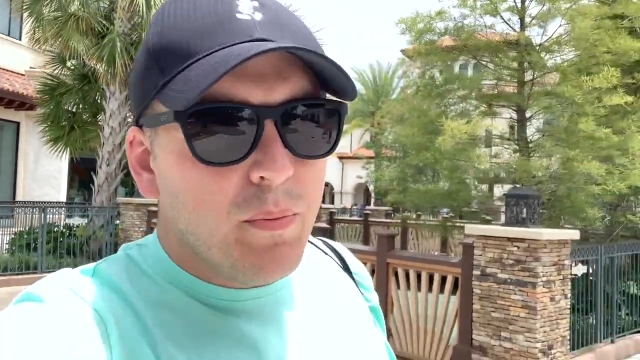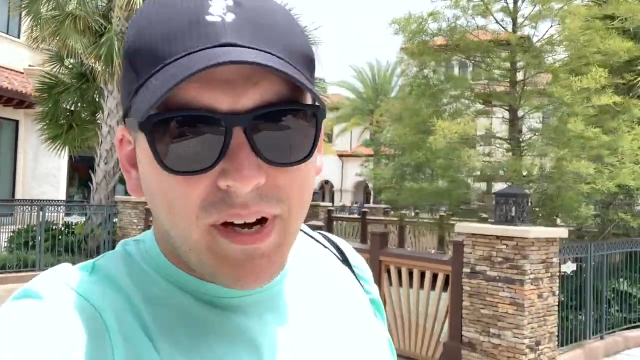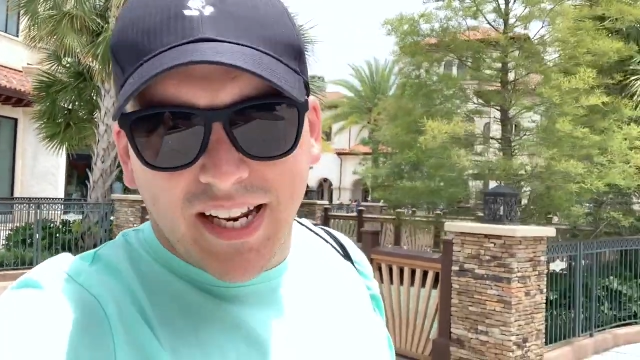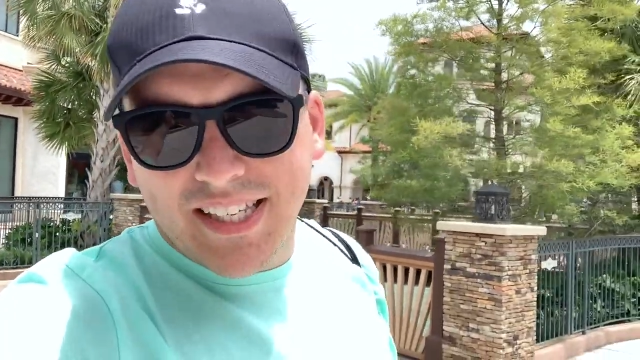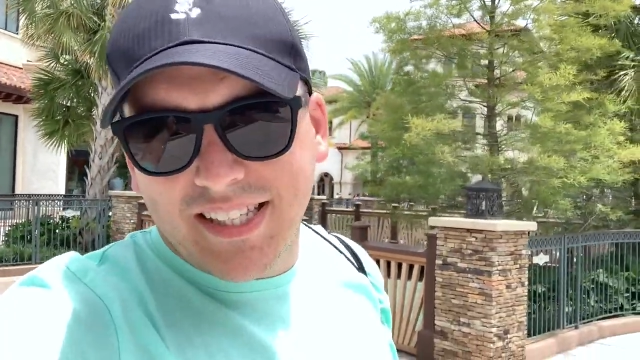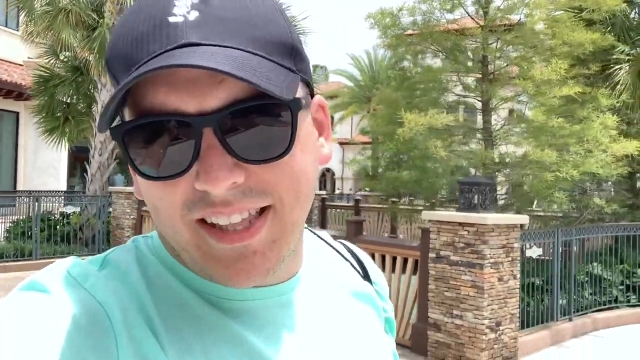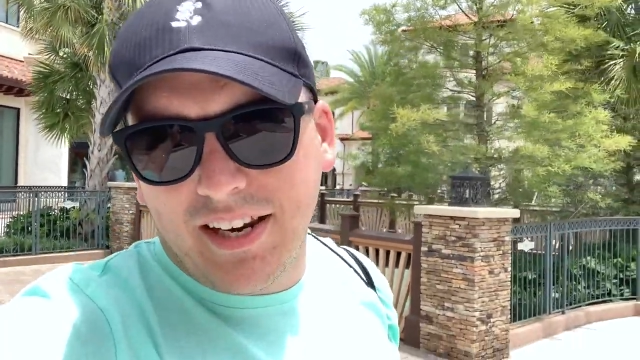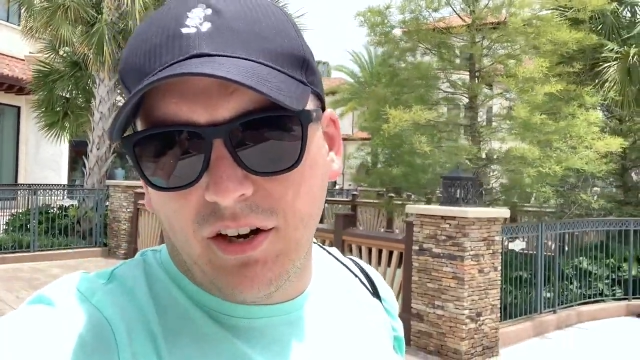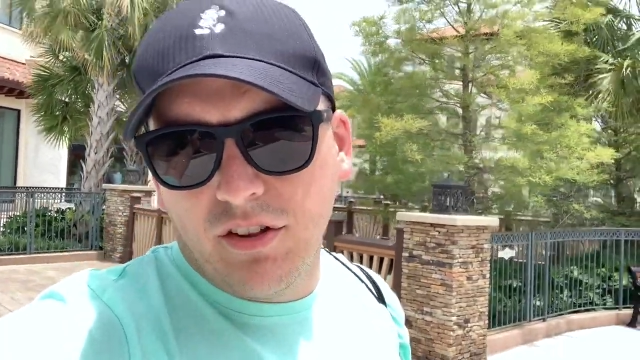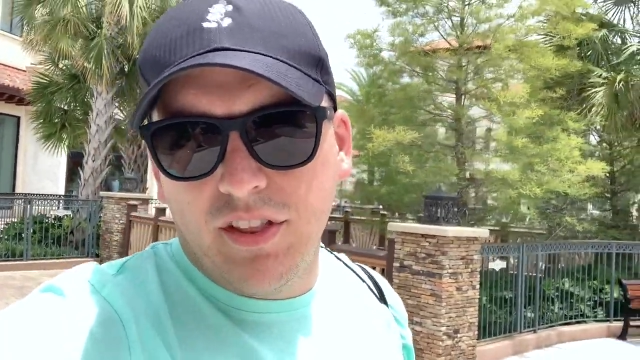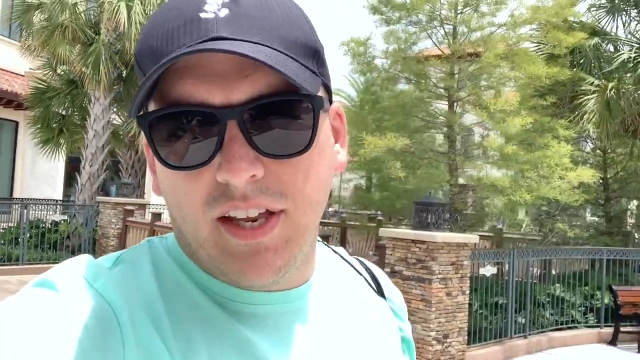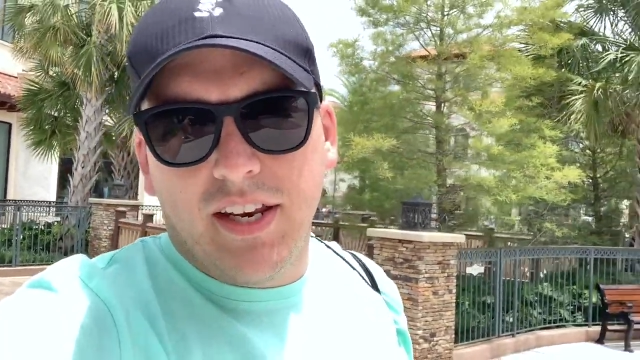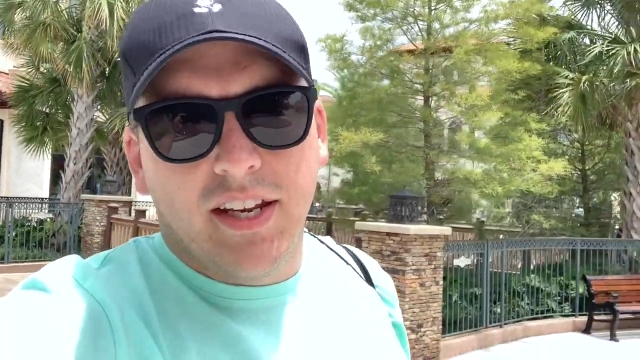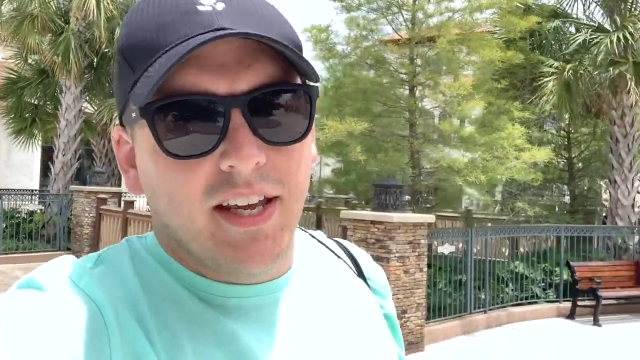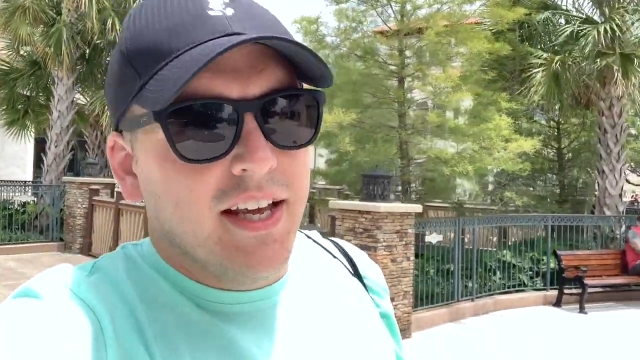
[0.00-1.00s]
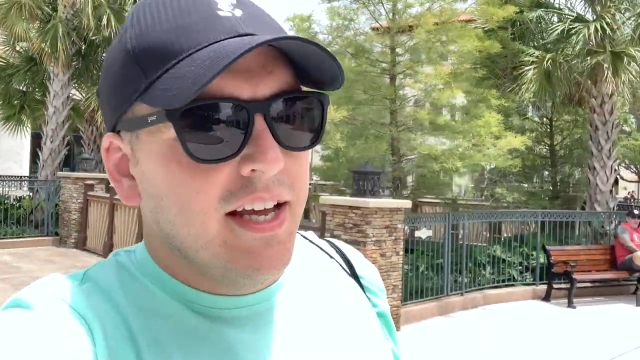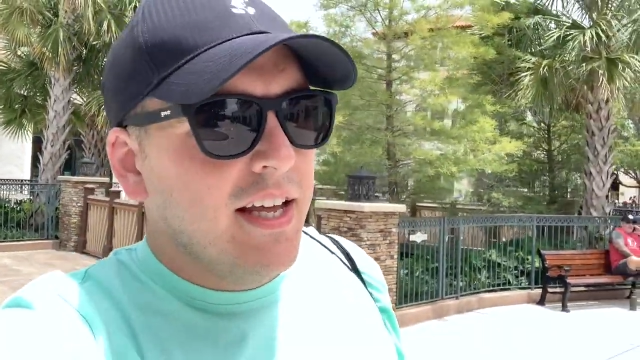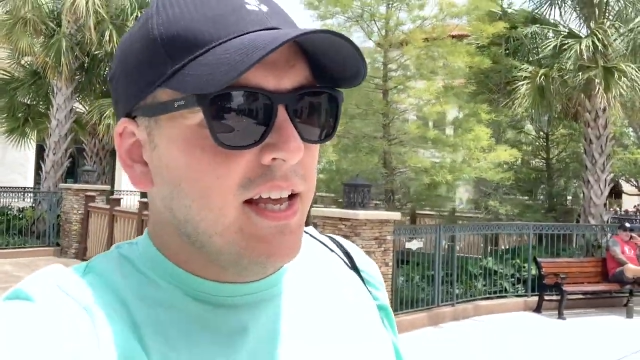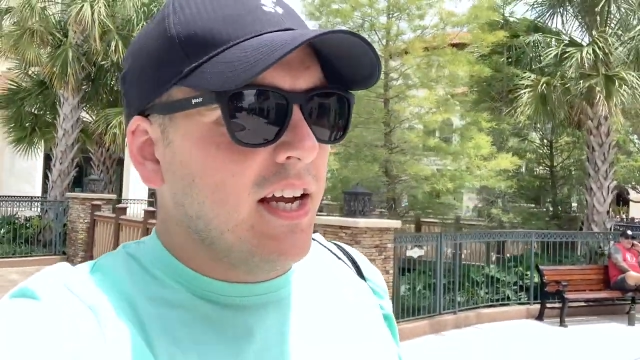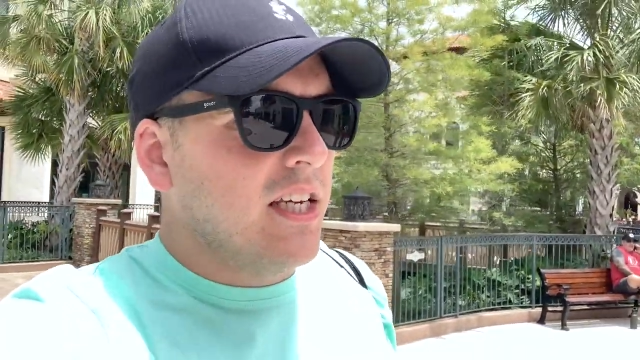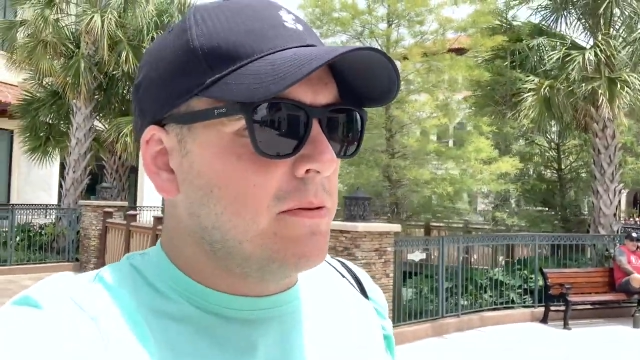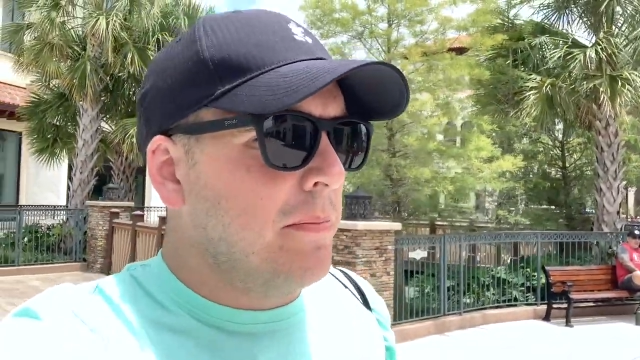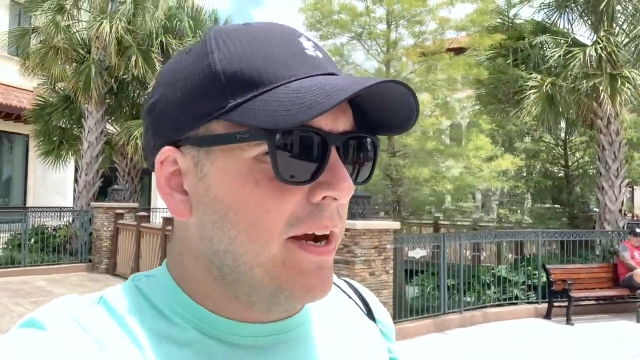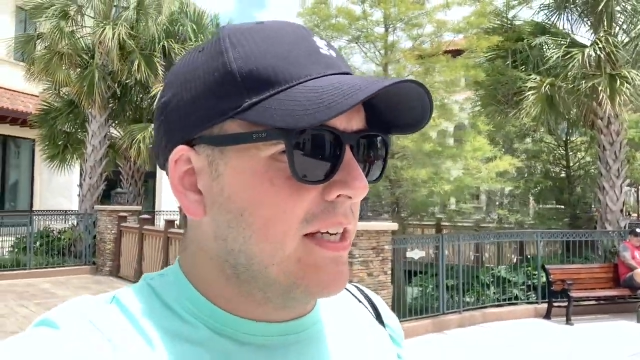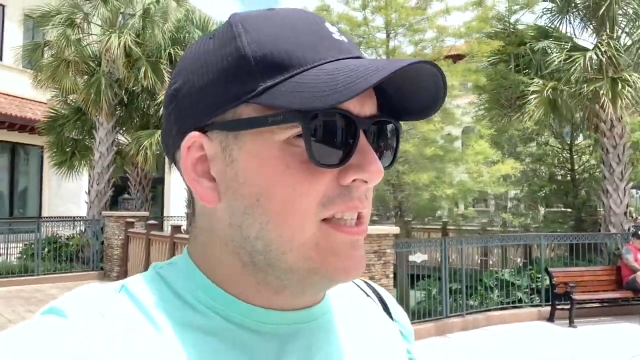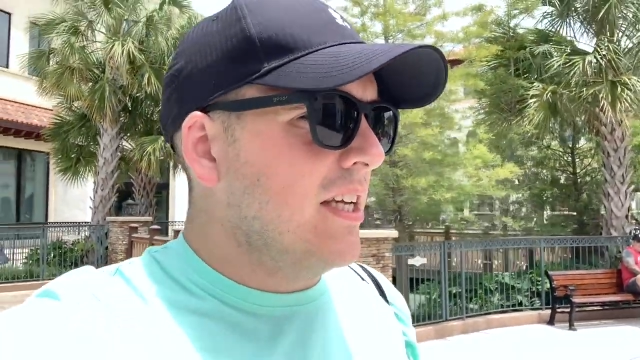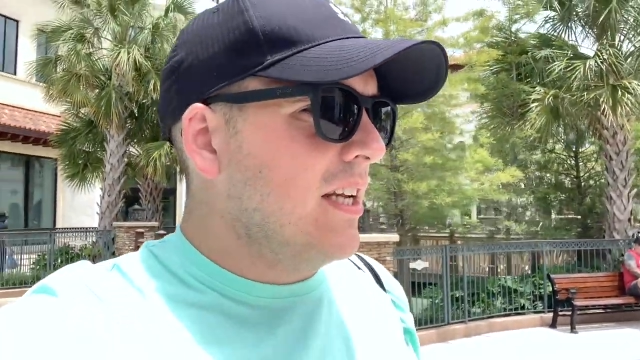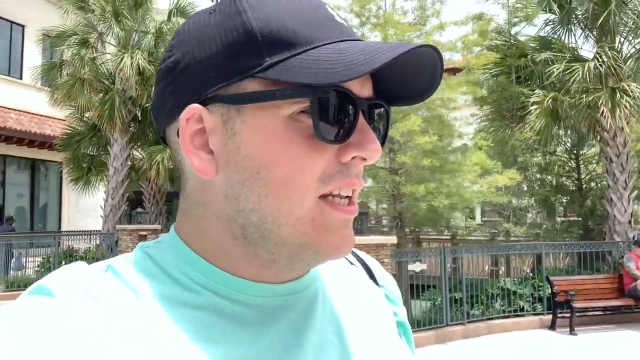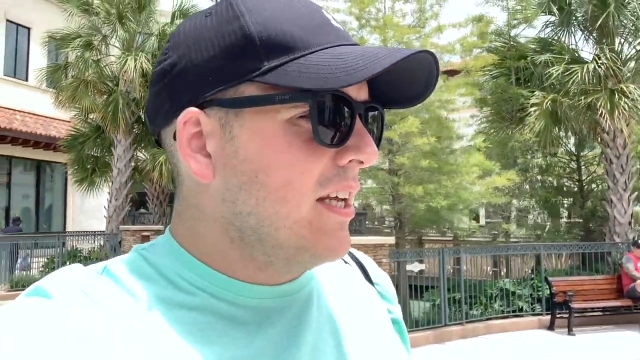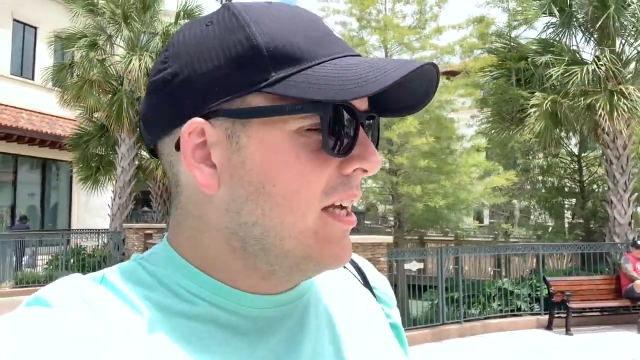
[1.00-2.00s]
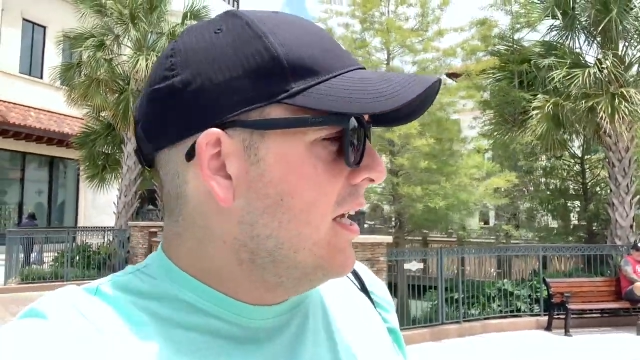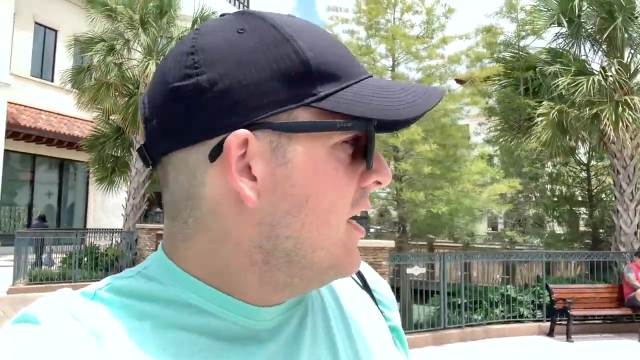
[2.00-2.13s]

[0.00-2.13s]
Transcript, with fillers: minutes later than expected.